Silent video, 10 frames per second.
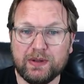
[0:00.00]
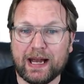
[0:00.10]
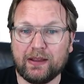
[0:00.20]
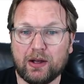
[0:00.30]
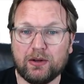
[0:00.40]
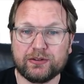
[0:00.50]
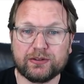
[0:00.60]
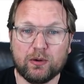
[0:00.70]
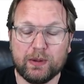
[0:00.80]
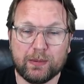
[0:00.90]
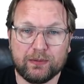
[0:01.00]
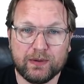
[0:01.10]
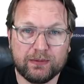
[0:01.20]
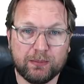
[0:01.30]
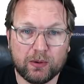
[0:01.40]
that also with my
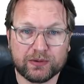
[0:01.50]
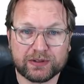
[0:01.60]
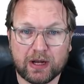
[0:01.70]
5th bonus.